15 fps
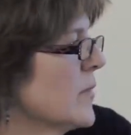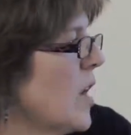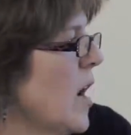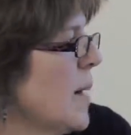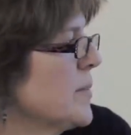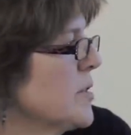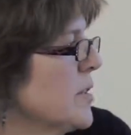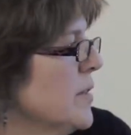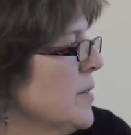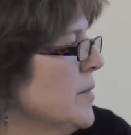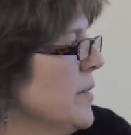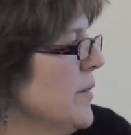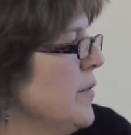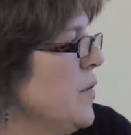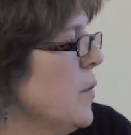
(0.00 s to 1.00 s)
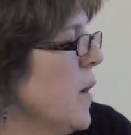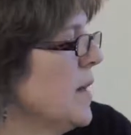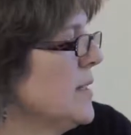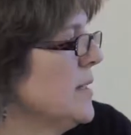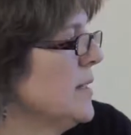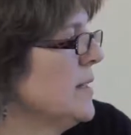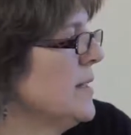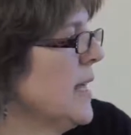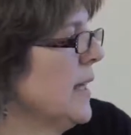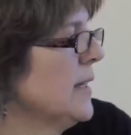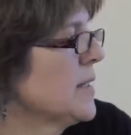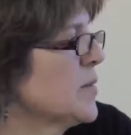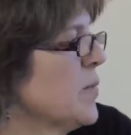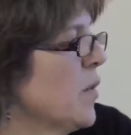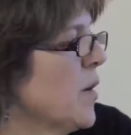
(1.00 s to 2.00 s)
optional. If you want to tell
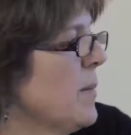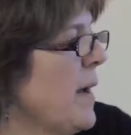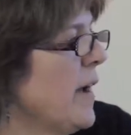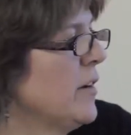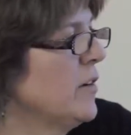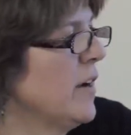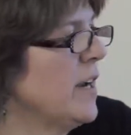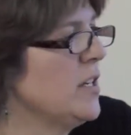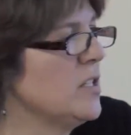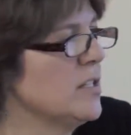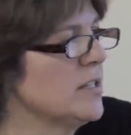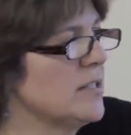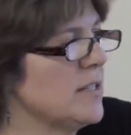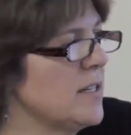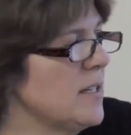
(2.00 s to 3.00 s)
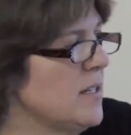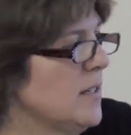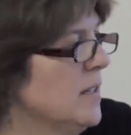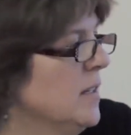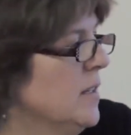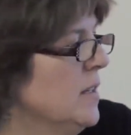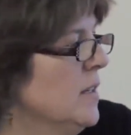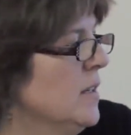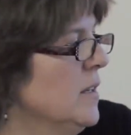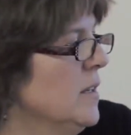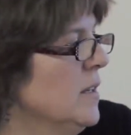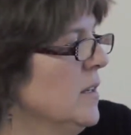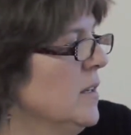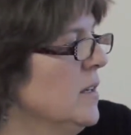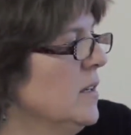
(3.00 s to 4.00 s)
us more about your agency,
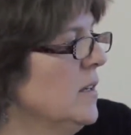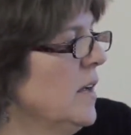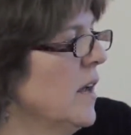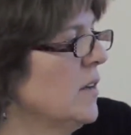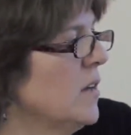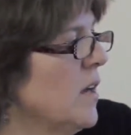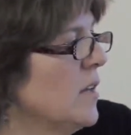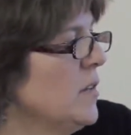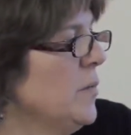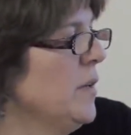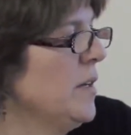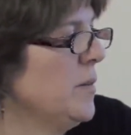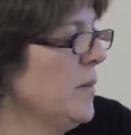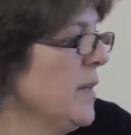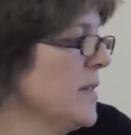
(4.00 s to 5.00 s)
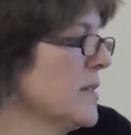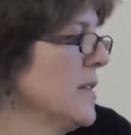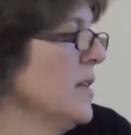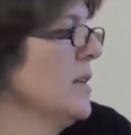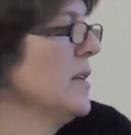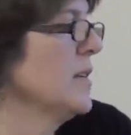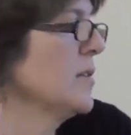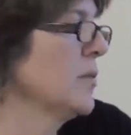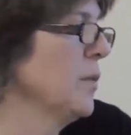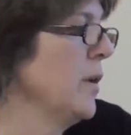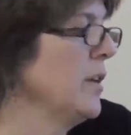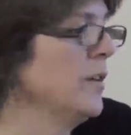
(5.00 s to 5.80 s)
how long you've been in business, what